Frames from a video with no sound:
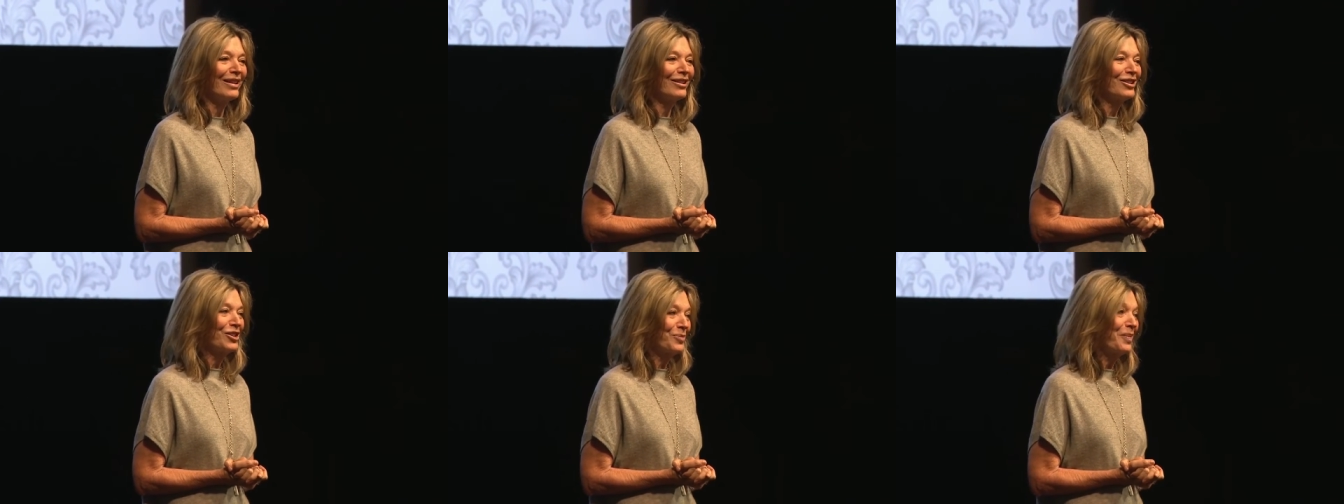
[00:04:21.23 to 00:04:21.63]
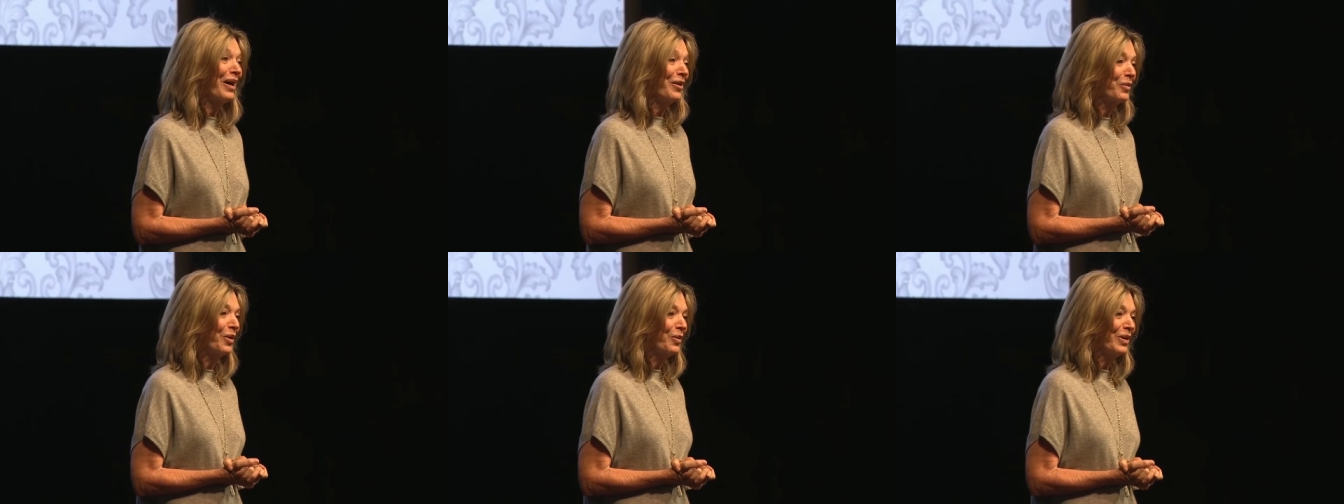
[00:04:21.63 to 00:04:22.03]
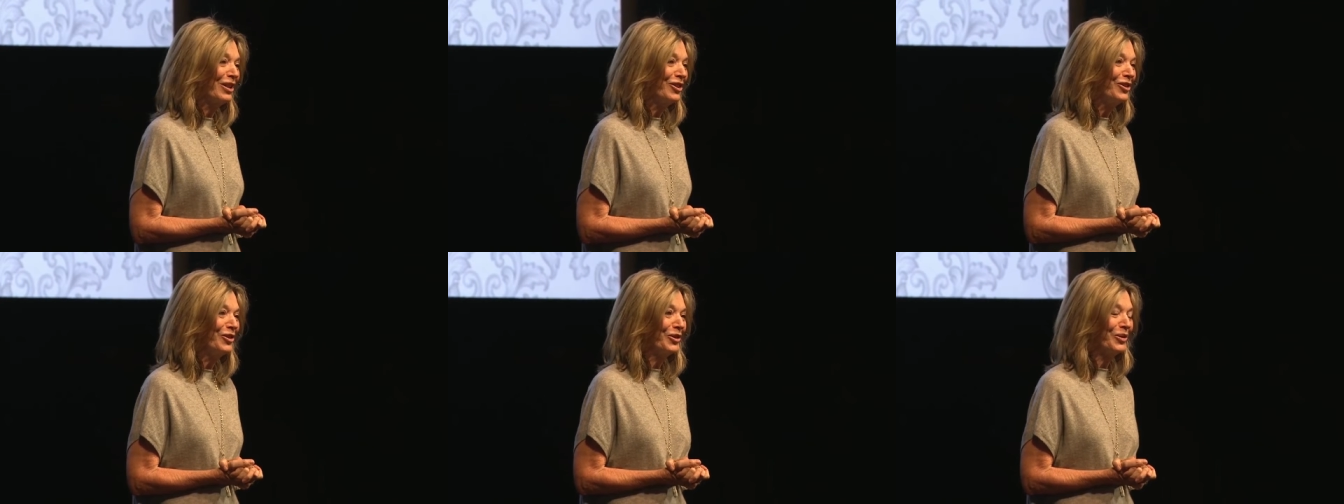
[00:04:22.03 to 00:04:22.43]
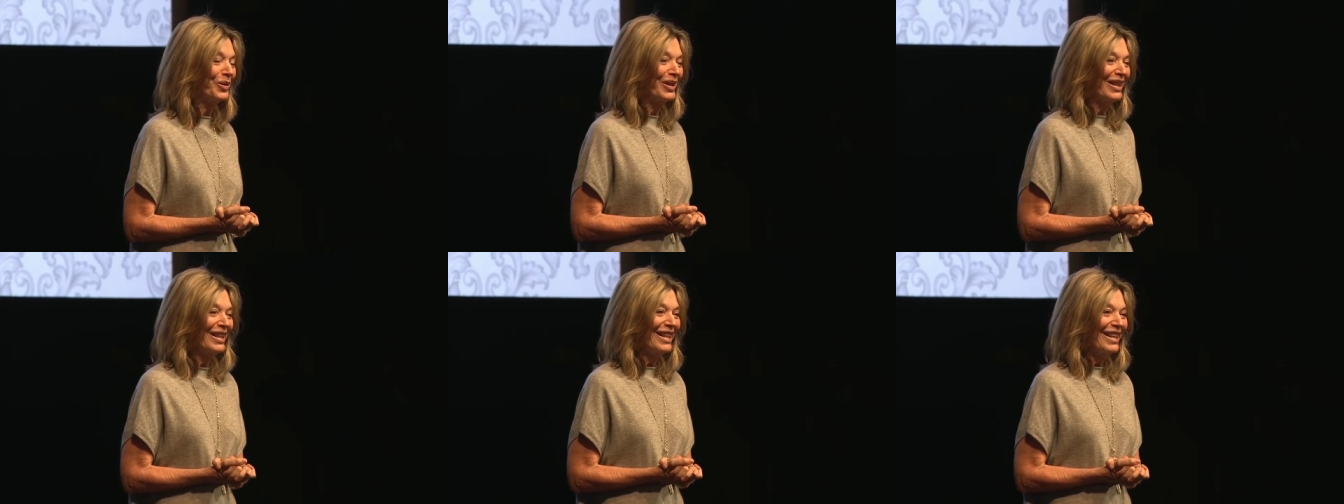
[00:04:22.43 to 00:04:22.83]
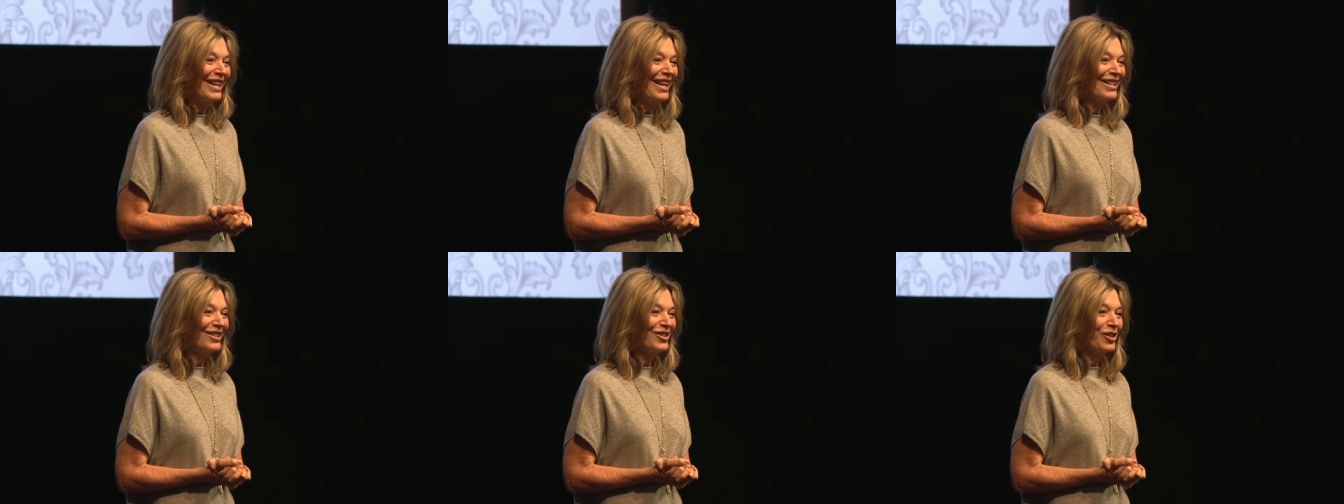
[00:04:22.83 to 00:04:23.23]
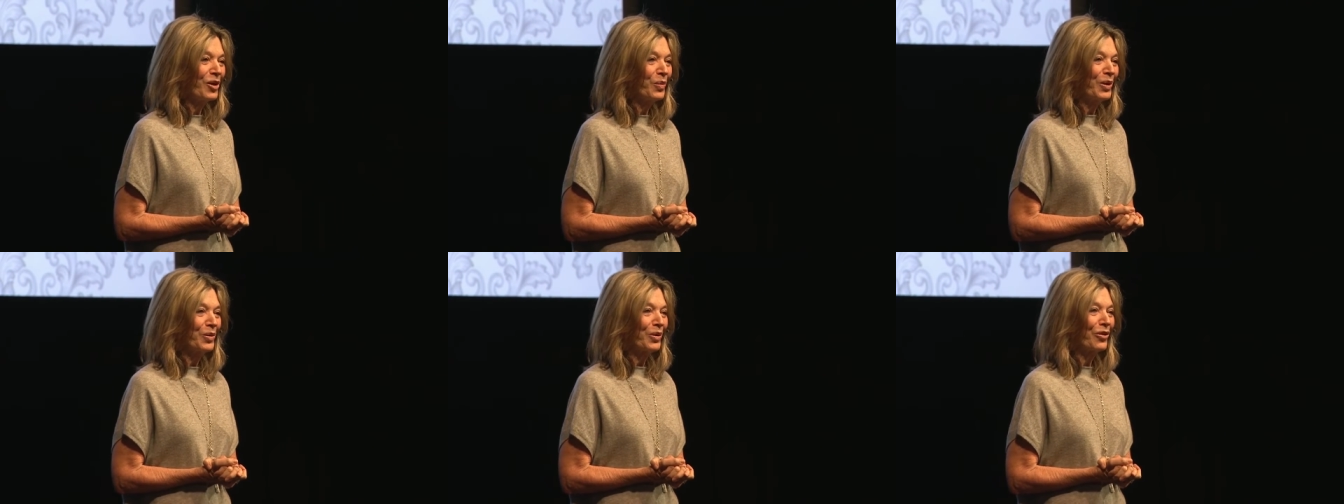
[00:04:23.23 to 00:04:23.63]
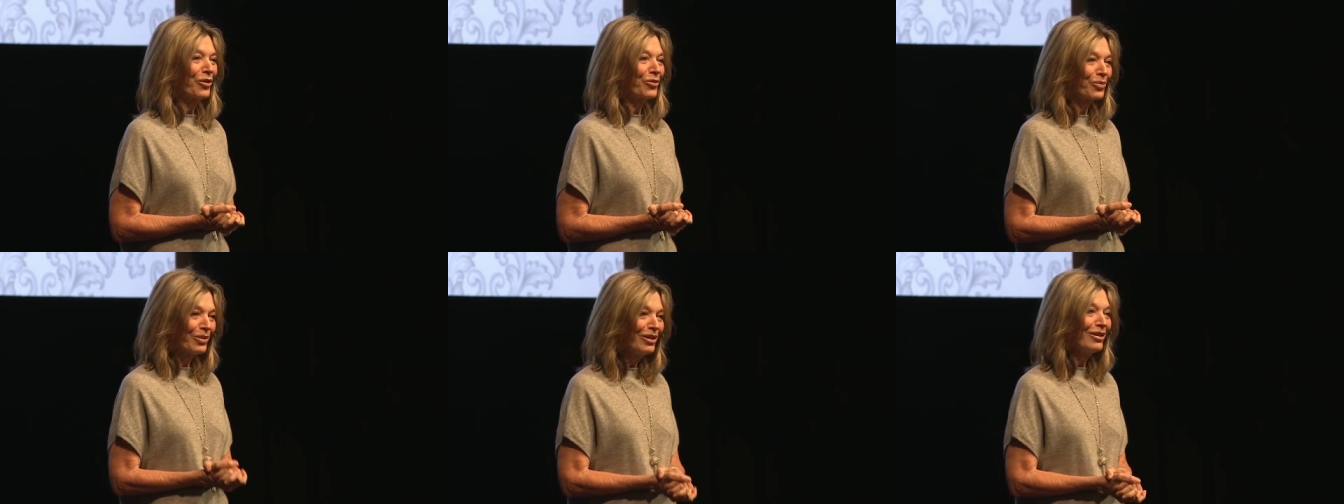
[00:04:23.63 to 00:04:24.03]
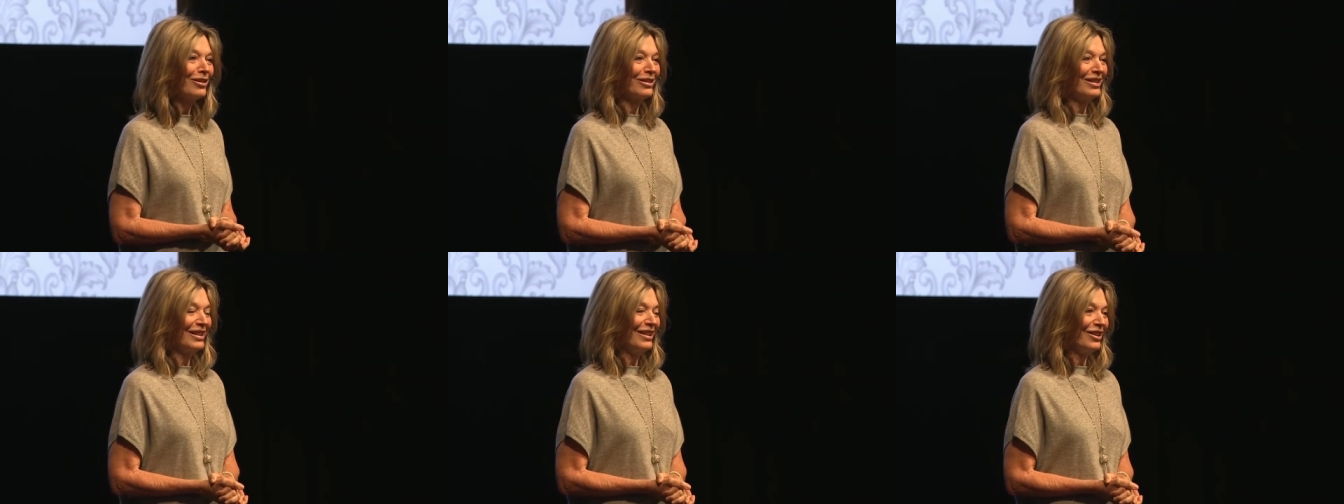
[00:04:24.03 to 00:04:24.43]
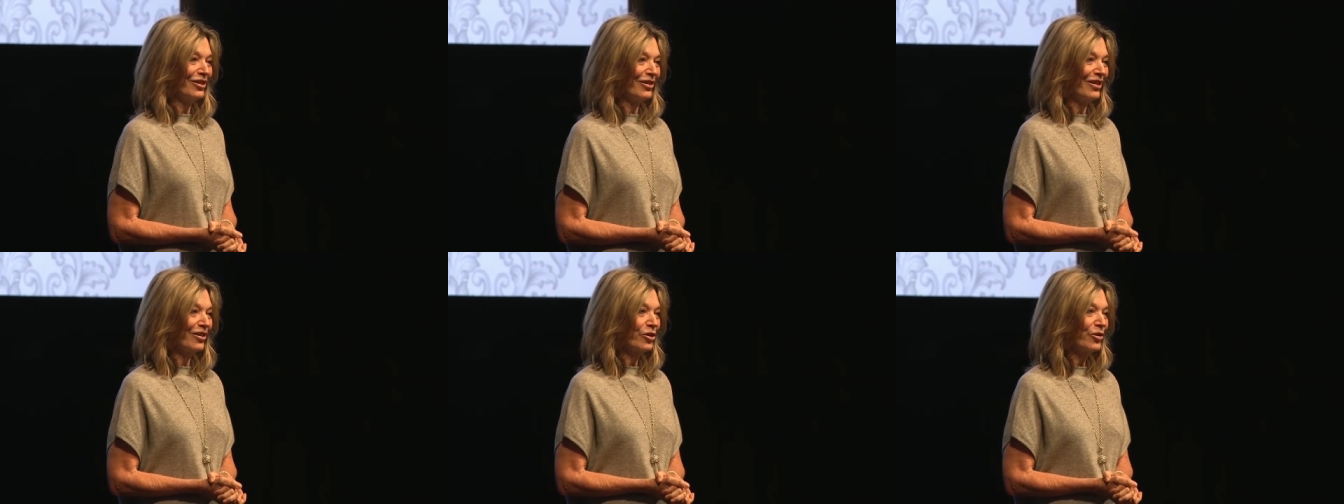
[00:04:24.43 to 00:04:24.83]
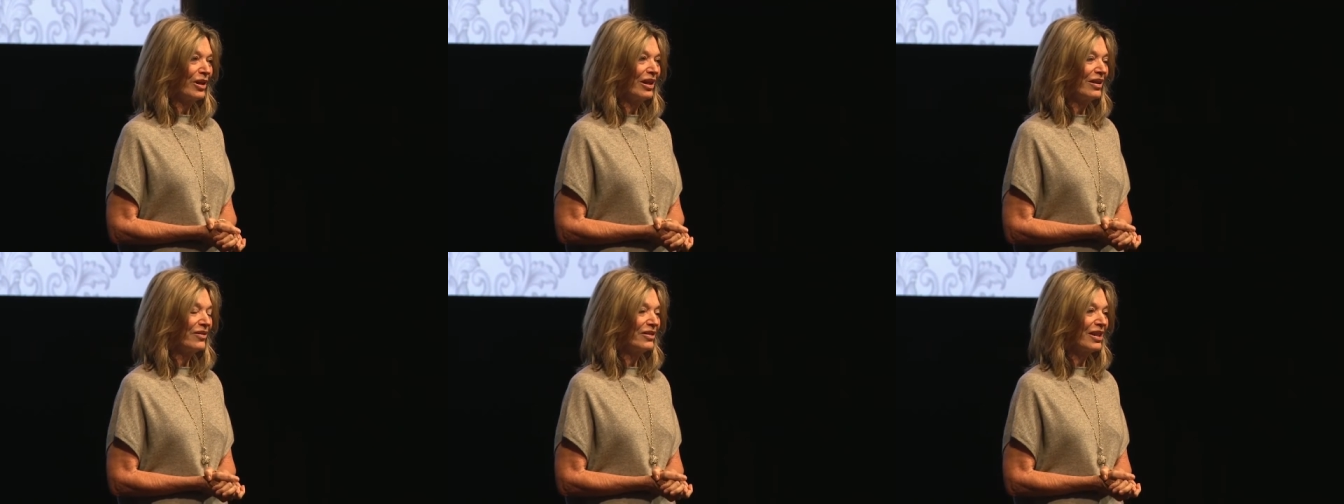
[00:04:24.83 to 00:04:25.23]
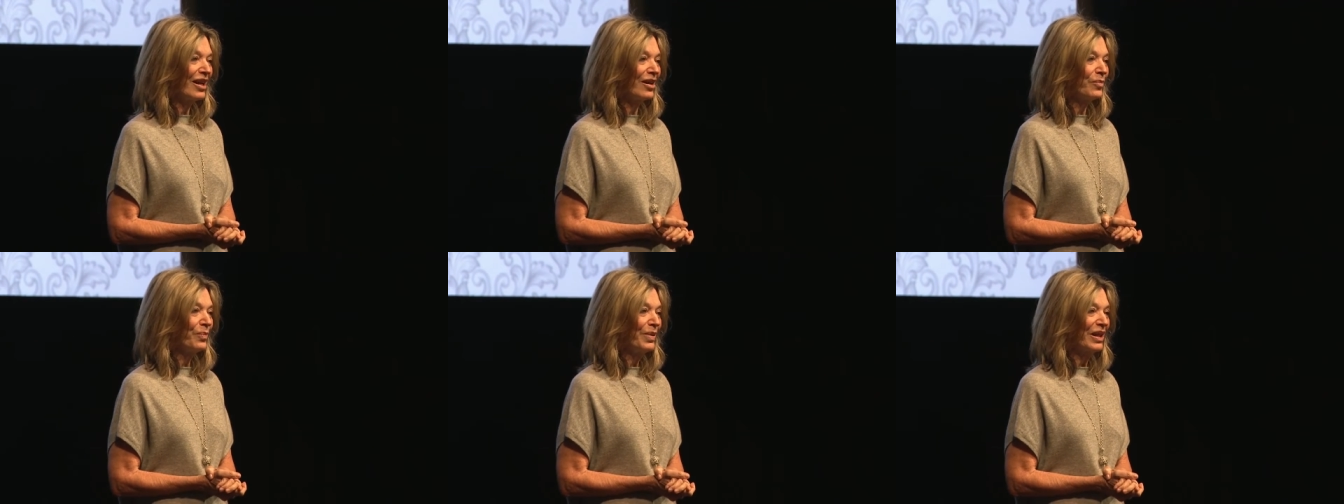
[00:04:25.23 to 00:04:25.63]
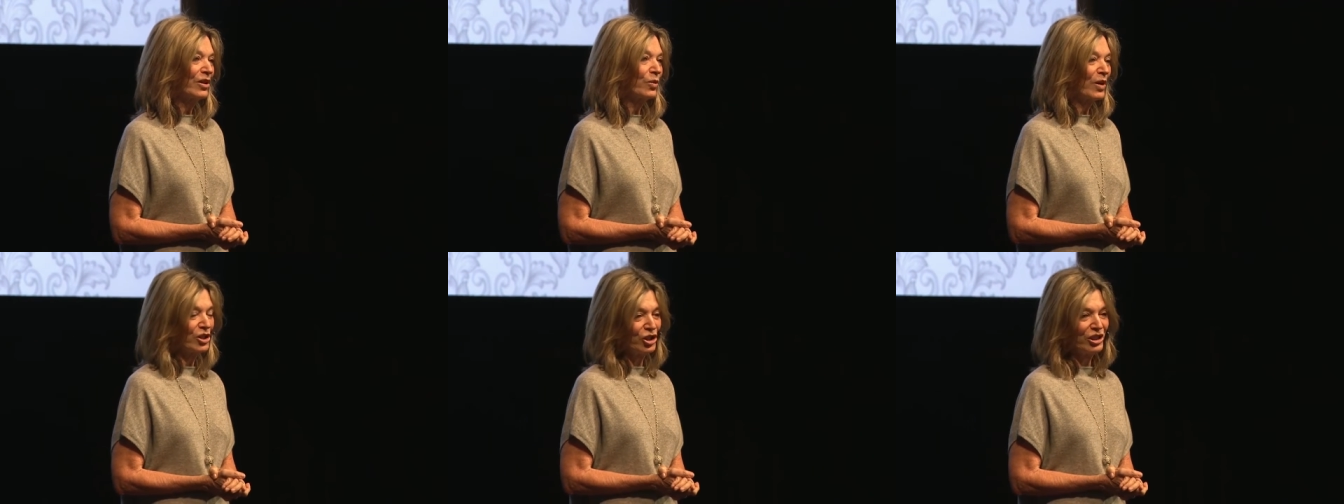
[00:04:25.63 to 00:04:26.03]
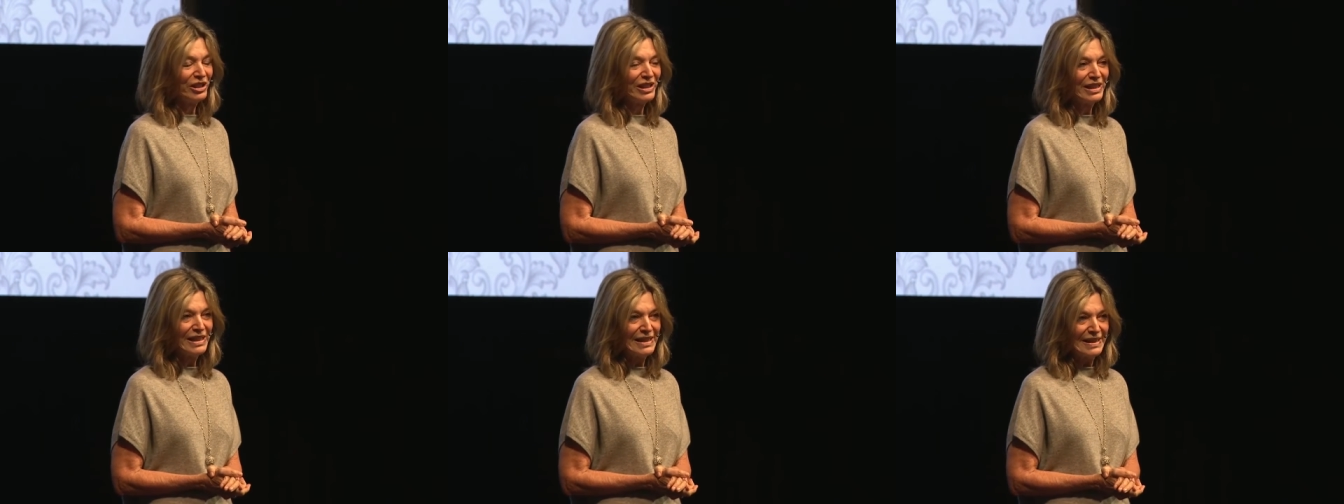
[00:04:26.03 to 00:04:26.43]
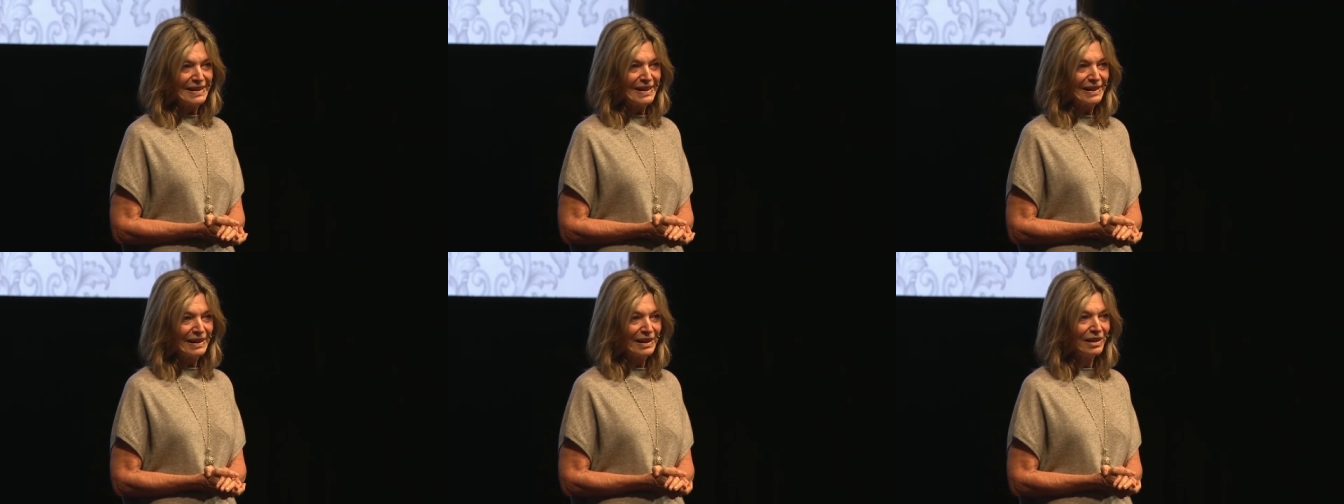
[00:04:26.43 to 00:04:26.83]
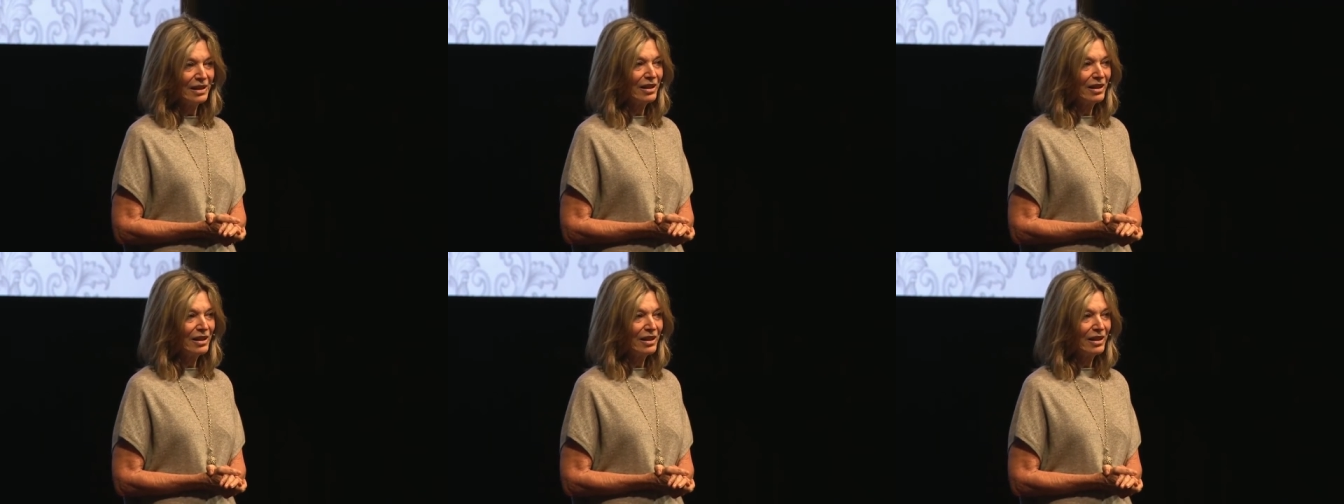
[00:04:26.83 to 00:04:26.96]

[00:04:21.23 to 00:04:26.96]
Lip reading: despite what we do. And so we were thrilled to hear that Creative Time picked Washington, D.C.